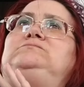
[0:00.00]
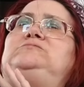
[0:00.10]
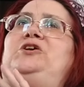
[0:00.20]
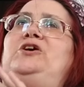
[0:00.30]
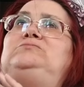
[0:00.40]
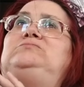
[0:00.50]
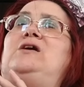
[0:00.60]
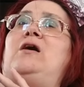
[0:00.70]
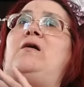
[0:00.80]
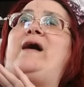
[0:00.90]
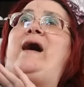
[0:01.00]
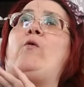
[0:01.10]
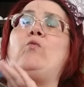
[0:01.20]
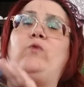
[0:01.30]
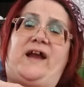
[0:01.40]
you know, uh,
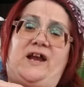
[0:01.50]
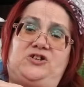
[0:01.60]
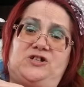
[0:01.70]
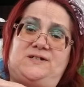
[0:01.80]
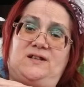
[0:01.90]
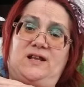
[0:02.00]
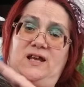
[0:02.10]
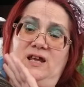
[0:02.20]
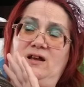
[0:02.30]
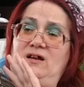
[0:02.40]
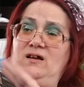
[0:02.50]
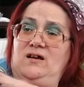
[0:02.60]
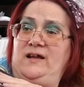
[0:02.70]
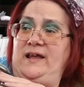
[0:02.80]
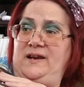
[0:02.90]
outrageously
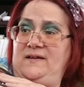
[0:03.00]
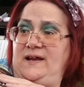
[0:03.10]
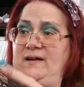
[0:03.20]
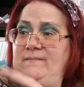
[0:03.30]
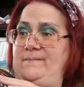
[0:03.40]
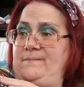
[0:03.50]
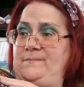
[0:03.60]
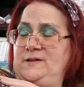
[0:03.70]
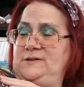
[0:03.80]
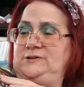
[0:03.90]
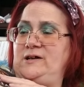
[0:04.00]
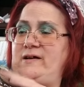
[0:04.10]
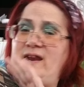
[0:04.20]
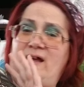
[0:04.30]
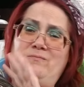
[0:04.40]
ending.
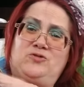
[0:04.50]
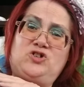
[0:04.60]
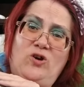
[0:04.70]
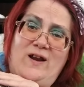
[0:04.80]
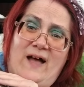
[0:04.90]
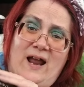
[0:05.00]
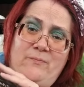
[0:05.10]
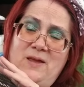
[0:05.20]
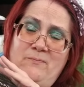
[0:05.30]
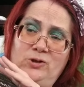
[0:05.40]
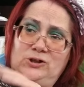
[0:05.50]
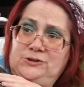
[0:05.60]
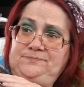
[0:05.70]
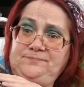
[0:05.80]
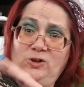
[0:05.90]
And I'm sure a lot of
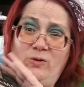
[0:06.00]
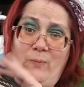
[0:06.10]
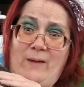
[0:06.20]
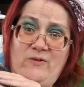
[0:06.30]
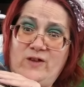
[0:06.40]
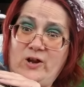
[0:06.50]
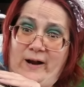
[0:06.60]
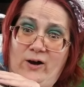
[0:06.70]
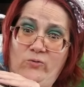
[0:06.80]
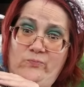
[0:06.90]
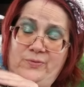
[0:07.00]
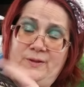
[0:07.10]
people will probably figure out,